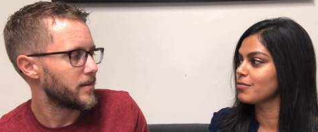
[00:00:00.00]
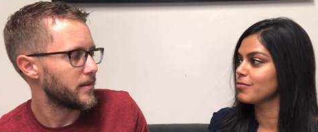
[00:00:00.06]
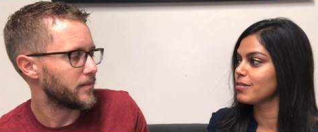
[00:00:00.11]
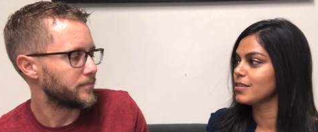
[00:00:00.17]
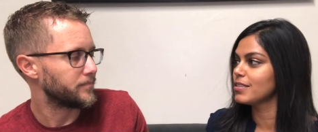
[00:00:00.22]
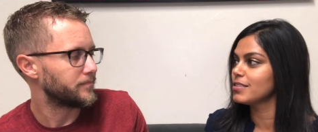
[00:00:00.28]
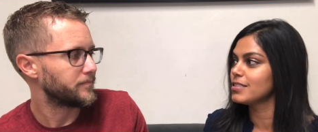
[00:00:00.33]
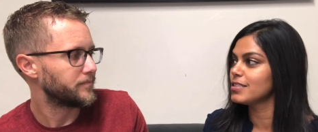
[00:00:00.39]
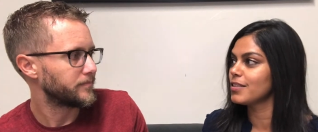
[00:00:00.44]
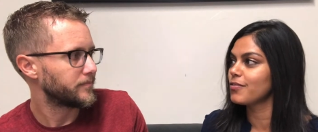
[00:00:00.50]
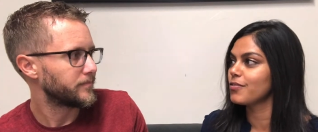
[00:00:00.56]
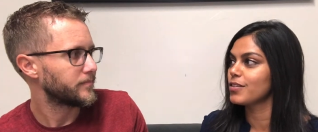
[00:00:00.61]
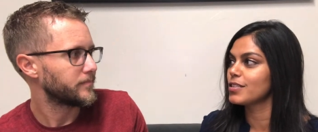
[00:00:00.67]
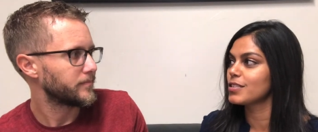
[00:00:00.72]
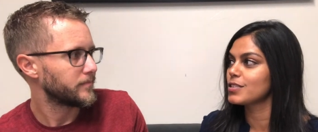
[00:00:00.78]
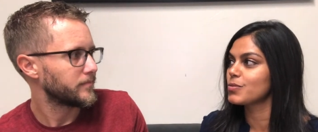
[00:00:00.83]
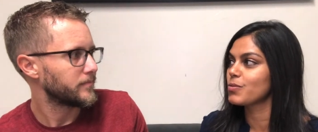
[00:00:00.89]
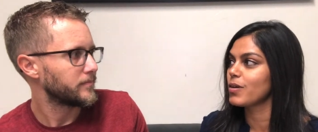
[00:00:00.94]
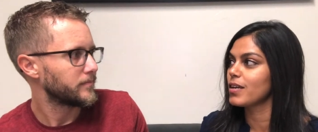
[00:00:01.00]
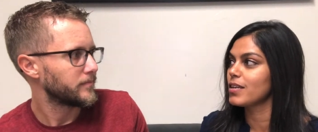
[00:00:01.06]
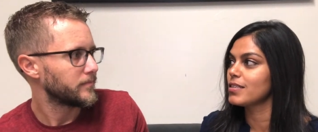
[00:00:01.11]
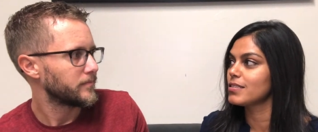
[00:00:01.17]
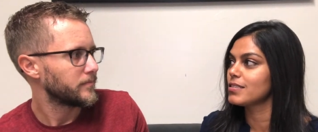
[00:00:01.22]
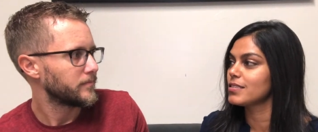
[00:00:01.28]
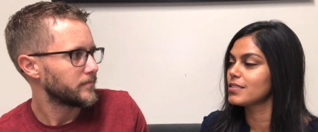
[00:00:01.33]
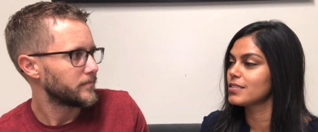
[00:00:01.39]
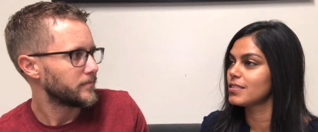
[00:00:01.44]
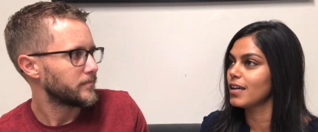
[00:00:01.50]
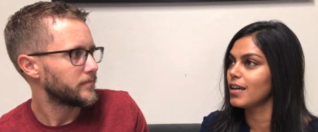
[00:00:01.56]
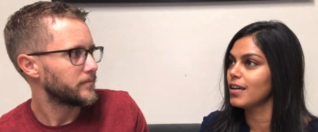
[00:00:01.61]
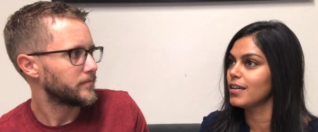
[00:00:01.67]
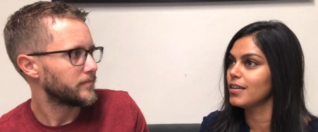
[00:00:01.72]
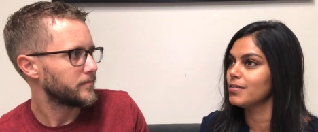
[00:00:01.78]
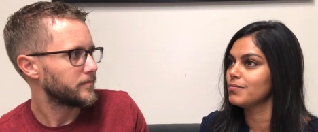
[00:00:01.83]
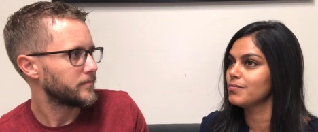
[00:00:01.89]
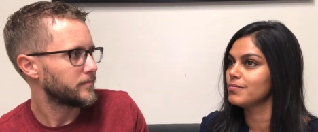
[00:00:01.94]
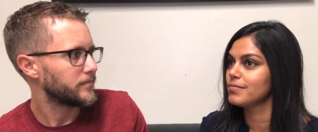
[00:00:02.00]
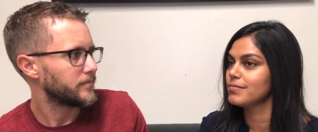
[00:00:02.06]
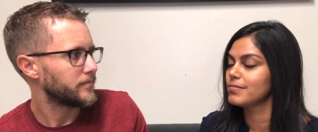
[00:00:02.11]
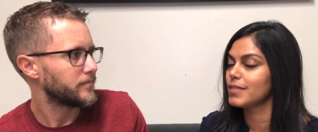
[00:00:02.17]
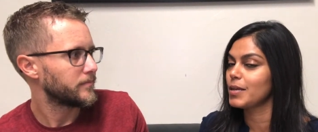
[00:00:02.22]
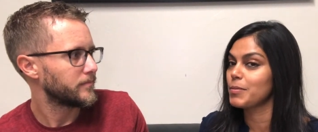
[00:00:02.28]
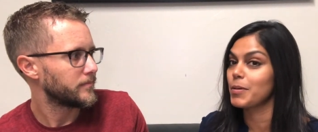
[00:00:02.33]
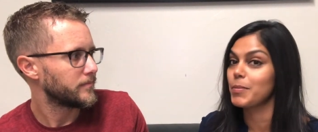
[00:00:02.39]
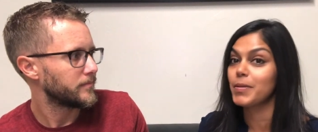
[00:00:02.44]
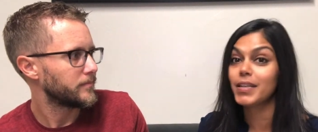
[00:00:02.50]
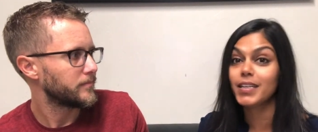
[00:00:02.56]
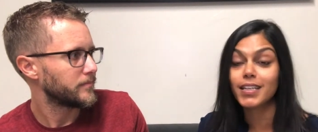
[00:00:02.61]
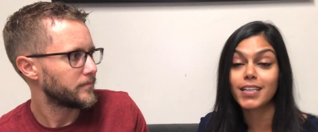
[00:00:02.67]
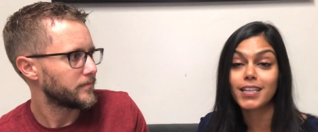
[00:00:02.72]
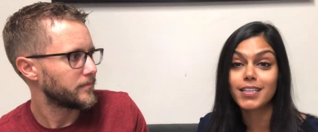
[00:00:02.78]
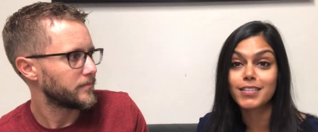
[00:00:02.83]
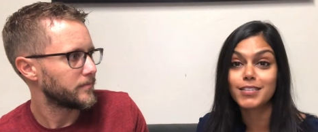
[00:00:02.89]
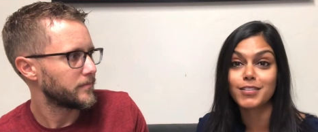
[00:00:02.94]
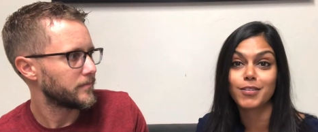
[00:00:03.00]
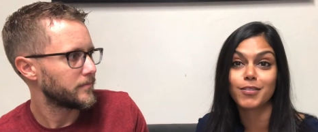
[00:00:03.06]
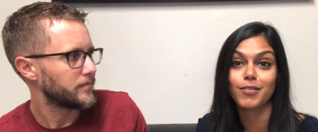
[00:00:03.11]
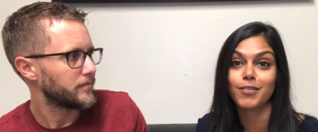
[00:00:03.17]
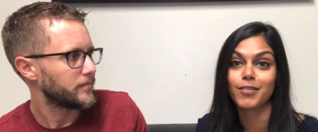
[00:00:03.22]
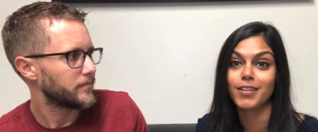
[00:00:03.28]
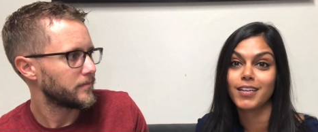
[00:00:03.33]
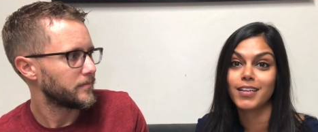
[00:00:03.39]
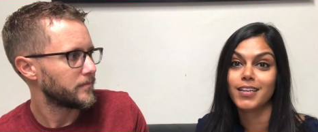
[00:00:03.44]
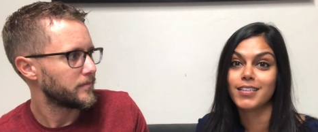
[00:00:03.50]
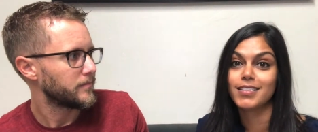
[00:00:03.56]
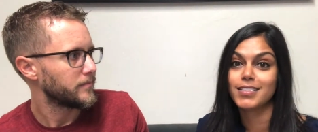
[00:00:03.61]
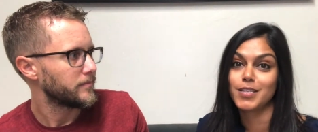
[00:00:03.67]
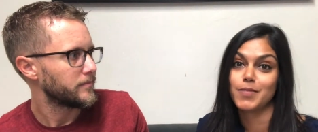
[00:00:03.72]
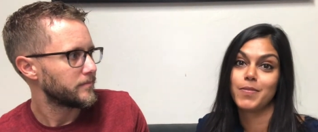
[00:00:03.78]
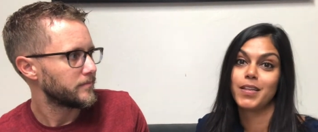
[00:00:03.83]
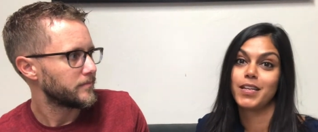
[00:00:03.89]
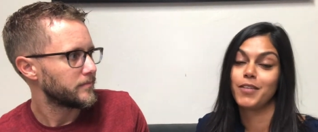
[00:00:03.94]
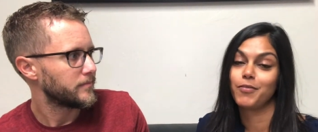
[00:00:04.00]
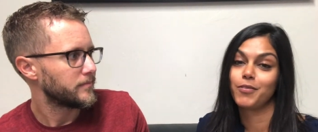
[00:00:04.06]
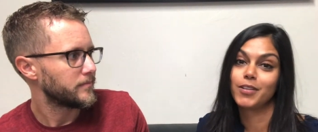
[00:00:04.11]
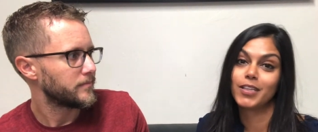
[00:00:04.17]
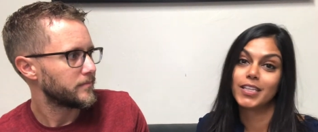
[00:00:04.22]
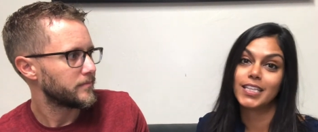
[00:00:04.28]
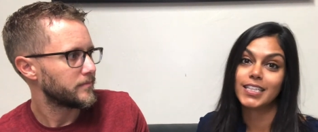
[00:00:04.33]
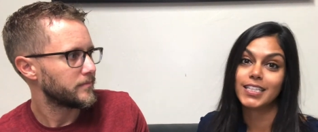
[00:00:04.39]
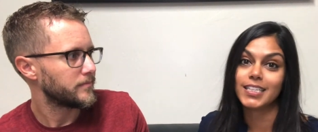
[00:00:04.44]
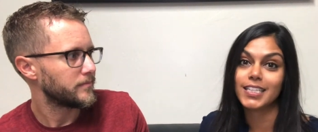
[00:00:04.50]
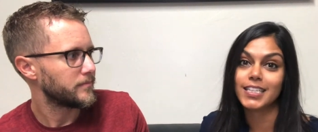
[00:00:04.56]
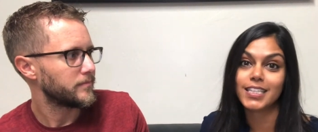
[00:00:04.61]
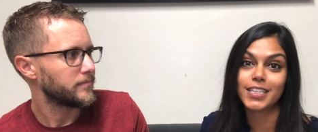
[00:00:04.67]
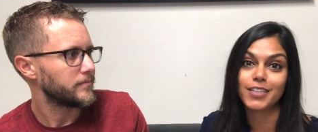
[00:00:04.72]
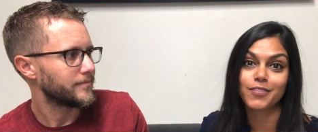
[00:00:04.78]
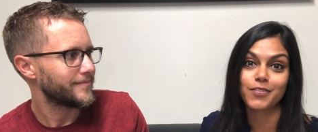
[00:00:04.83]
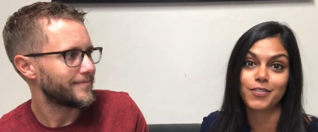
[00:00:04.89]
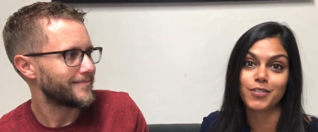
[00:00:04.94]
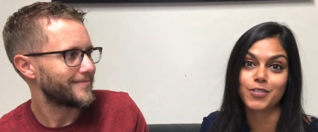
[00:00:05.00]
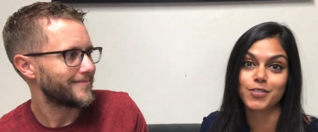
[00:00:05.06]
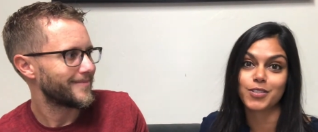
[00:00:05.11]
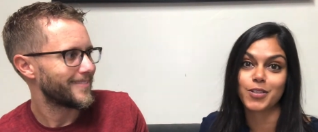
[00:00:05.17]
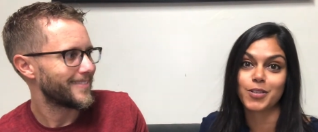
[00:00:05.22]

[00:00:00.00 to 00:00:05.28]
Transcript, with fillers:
Speaker 1: yeah. one difference was, um, I mean, I'm Indian, so Tim had never really eaten Indian food, so